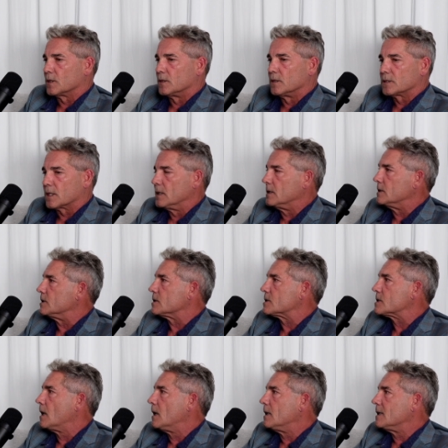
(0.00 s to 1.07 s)
is going to just
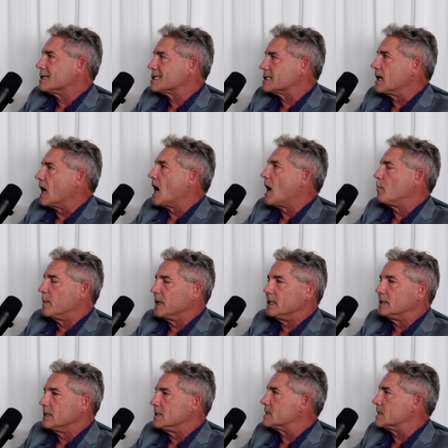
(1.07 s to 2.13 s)
stop
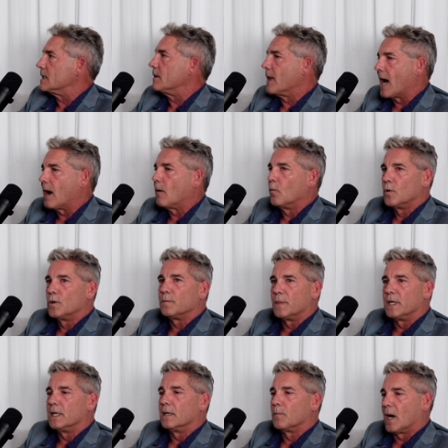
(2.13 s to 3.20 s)
BTC. That would
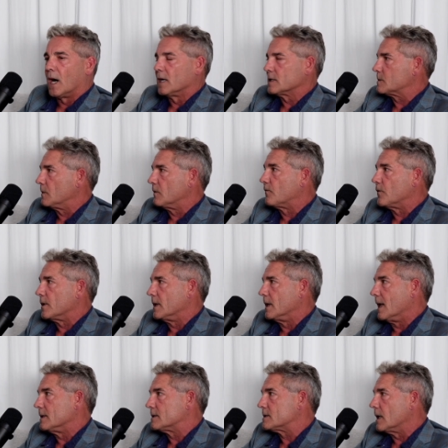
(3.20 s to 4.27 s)
be impossible for the
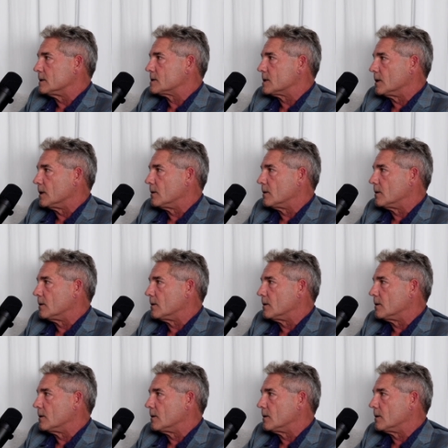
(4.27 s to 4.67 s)
United States to do.